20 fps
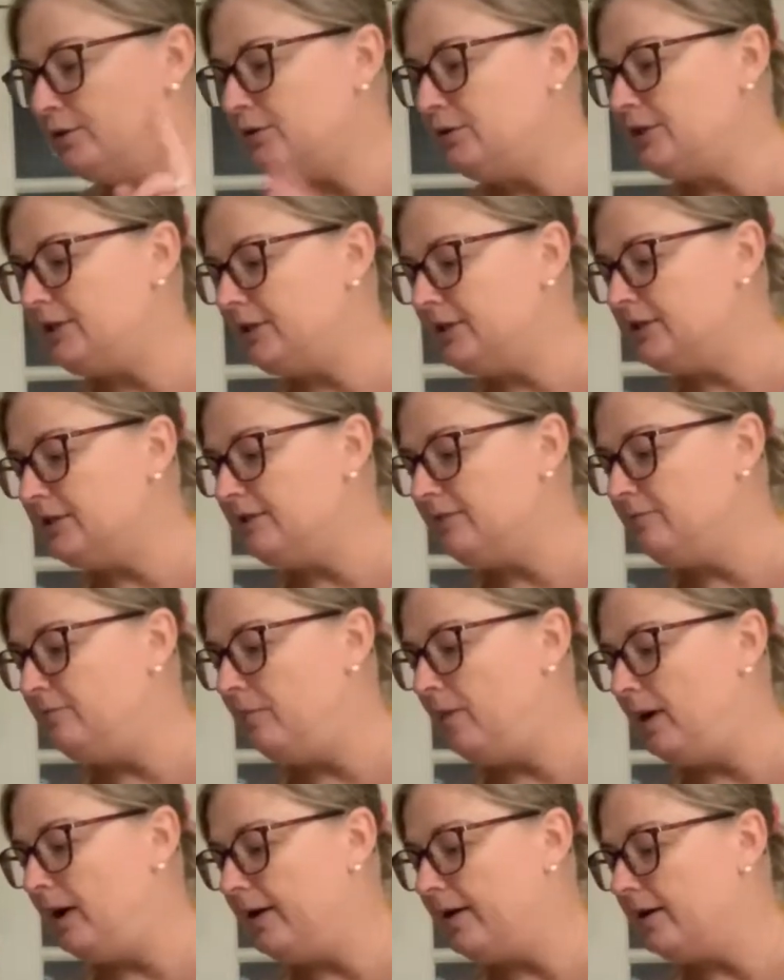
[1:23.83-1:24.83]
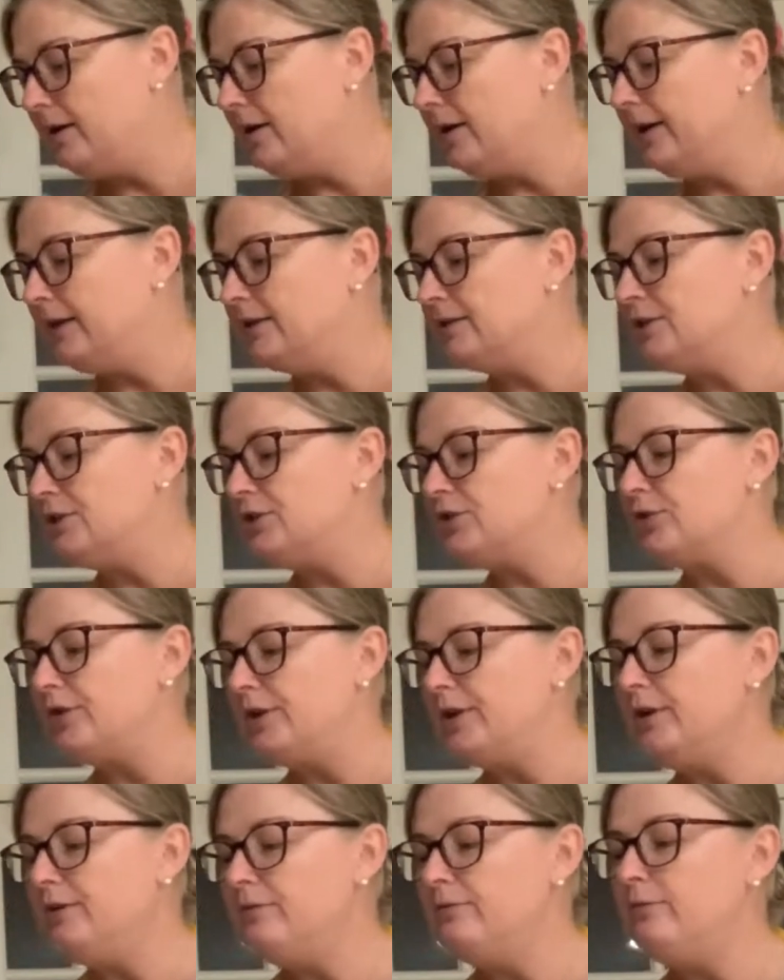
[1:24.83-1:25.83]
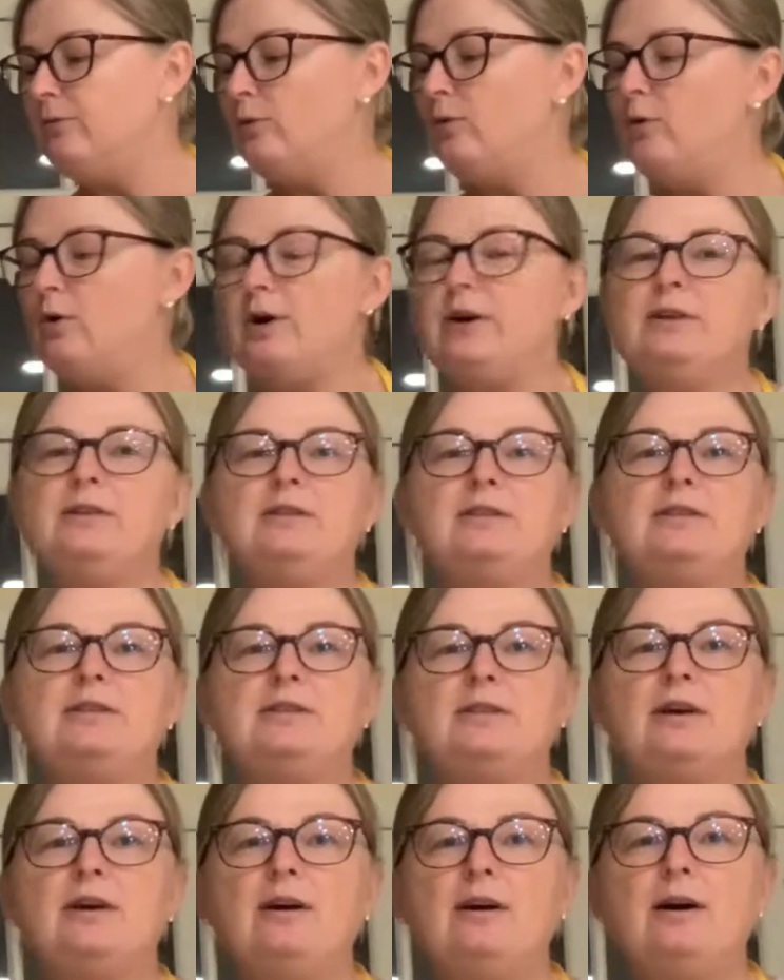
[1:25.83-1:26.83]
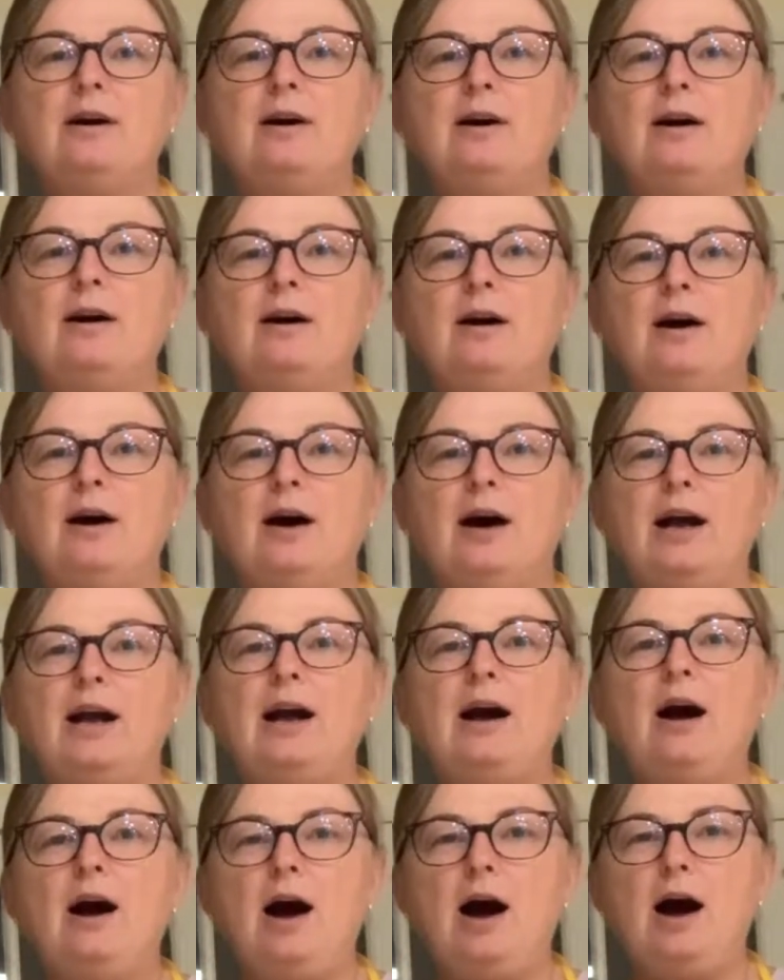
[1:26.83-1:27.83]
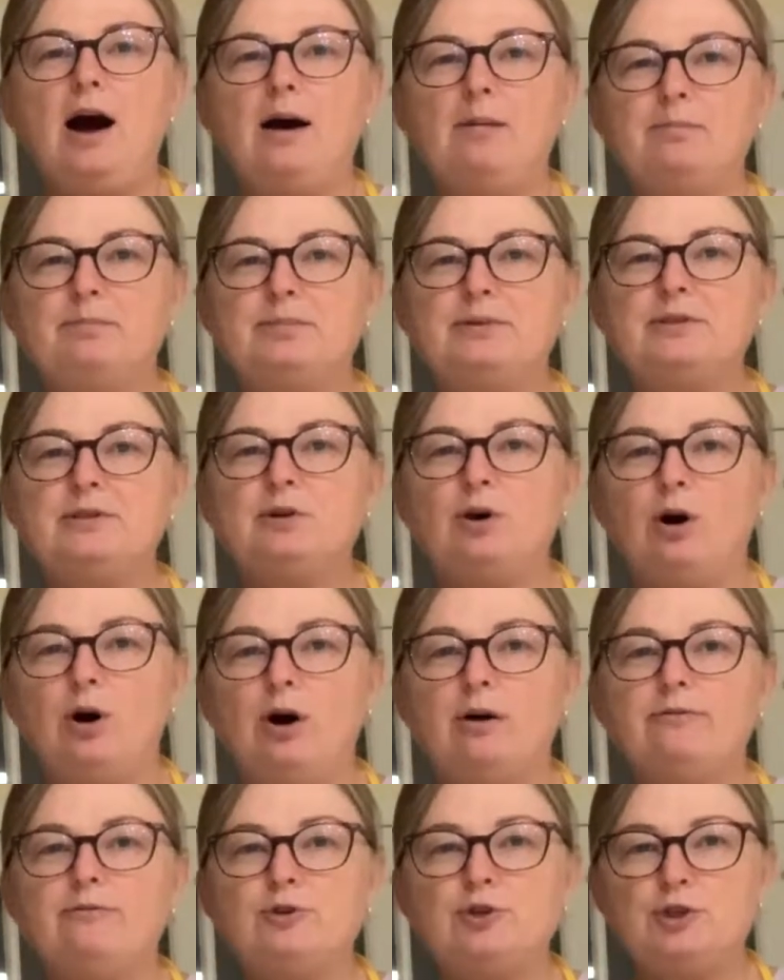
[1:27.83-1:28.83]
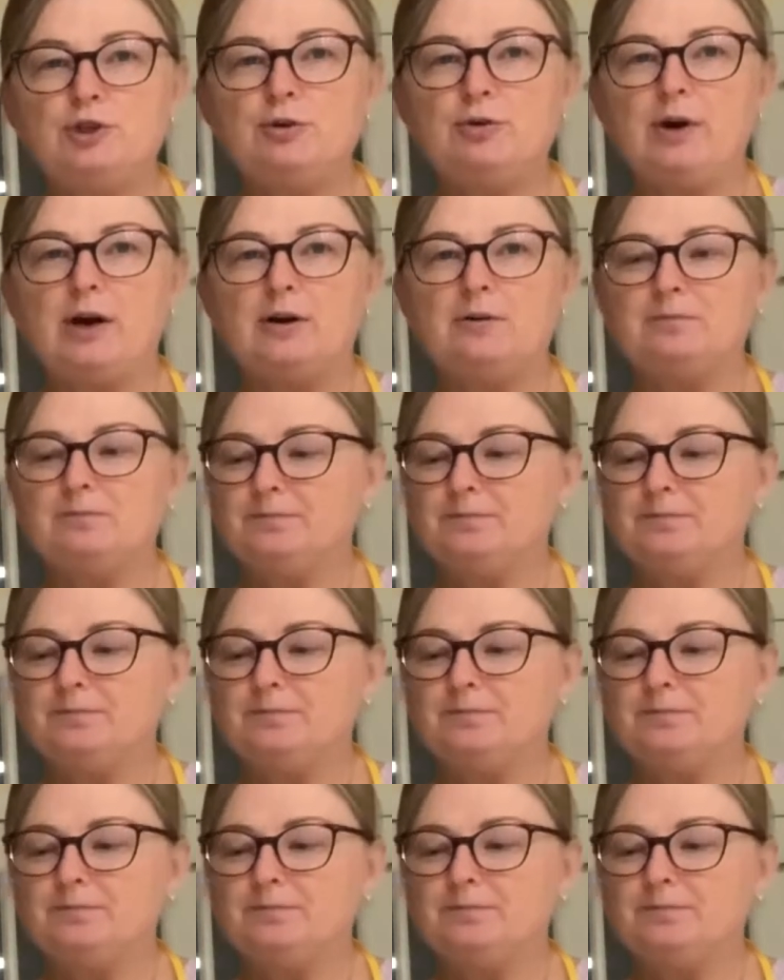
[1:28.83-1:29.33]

sticks of butter and 3/4 cups of sugar.